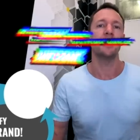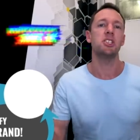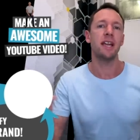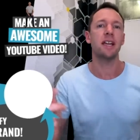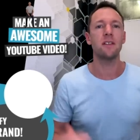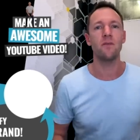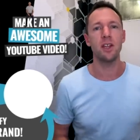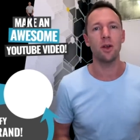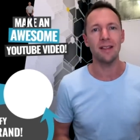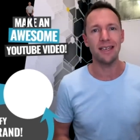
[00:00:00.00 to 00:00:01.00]
then check out the
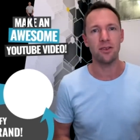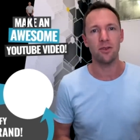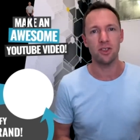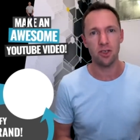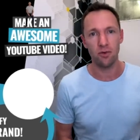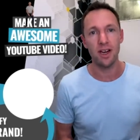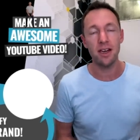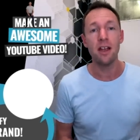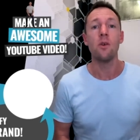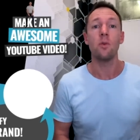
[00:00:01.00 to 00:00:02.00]
video linked on
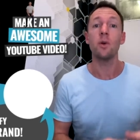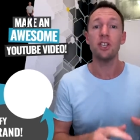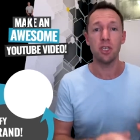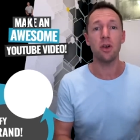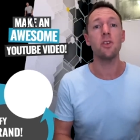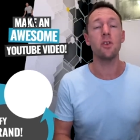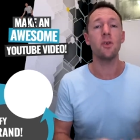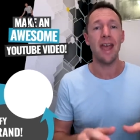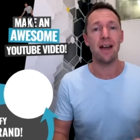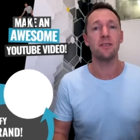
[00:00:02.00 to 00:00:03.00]
screen where we show
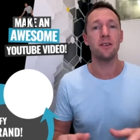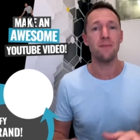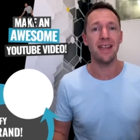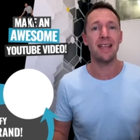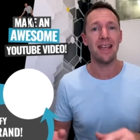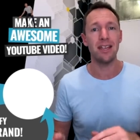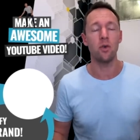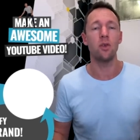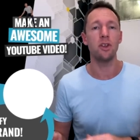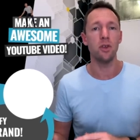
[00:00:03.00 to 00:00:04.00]
you how to make a
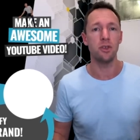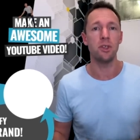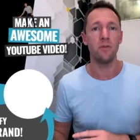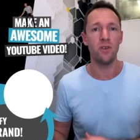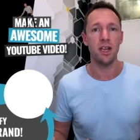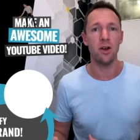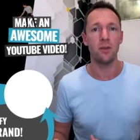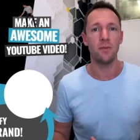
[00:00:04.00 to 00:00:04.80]
good YouTube video.